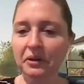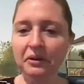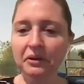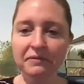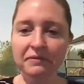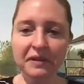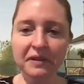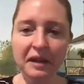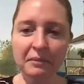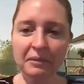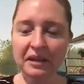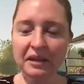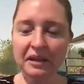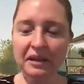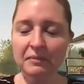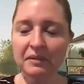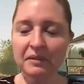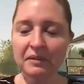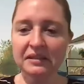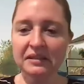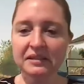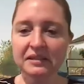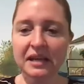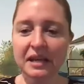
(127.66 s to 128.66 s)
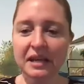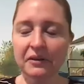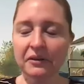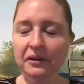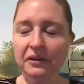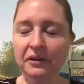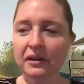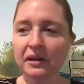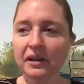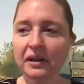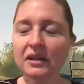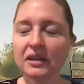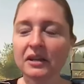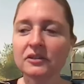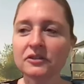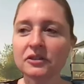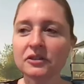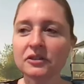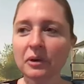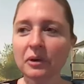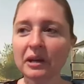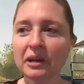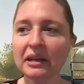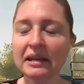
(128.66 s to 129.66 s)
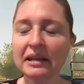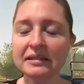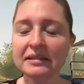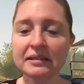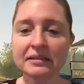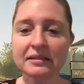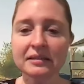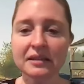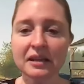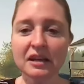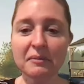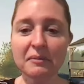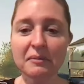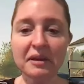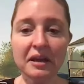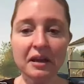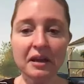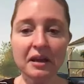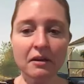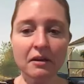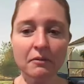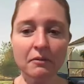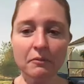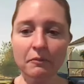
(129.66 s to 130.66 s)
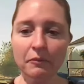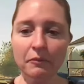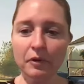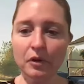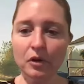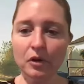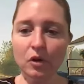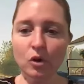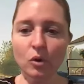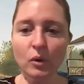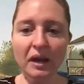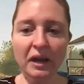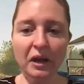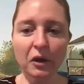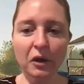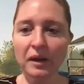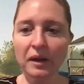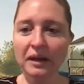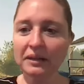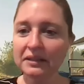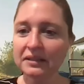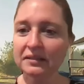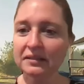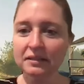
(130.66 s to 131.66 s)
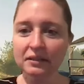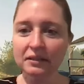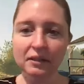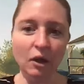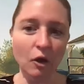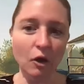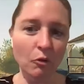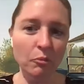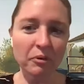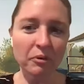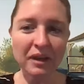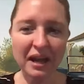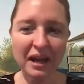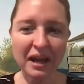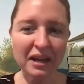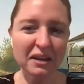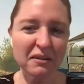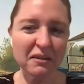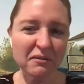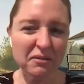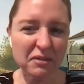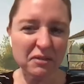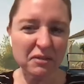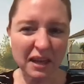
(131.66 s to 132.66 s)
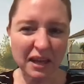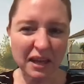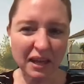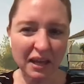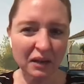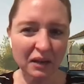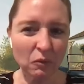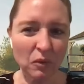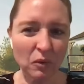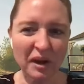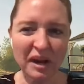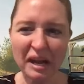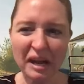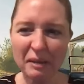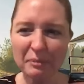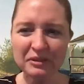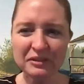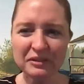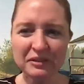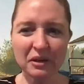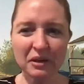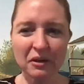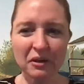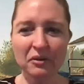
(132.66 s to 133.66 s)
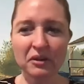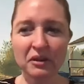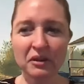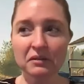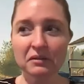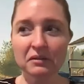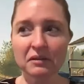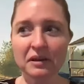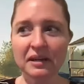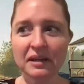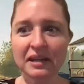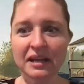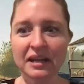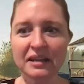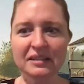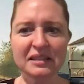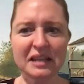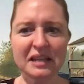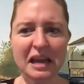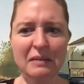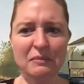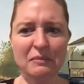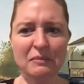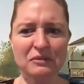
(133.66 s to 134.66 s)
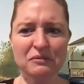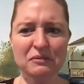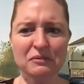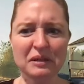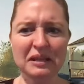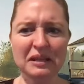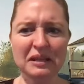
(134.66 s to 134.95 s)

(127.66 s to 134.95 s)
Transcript: or her family coming to town. Or so yeah. unless it's going to be a quick, quick, let's elope kind of thing in one episode, they're running out of time to